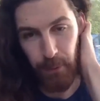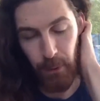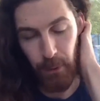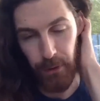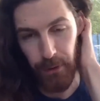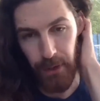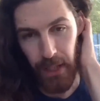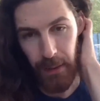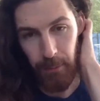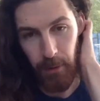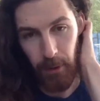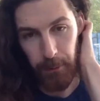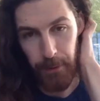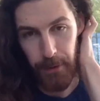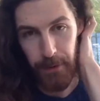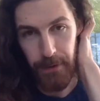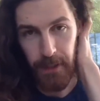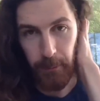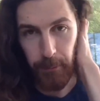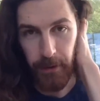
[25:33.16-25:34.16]
put a shape on
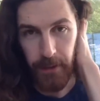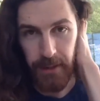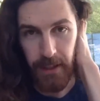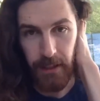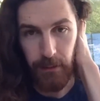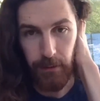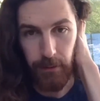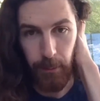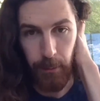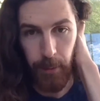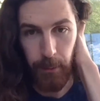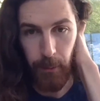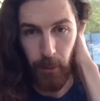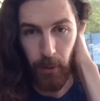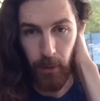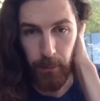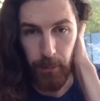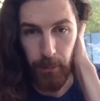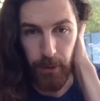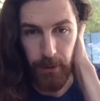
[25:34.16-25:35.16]
music myself a bit
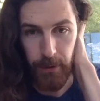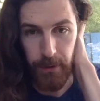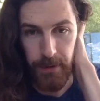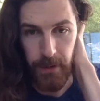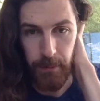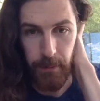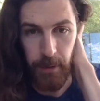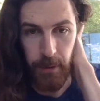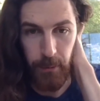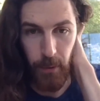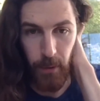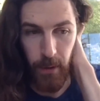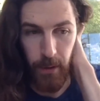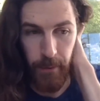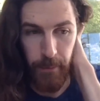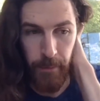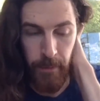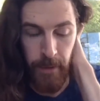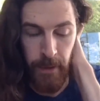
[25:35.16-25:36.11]
more and produce it a bit more.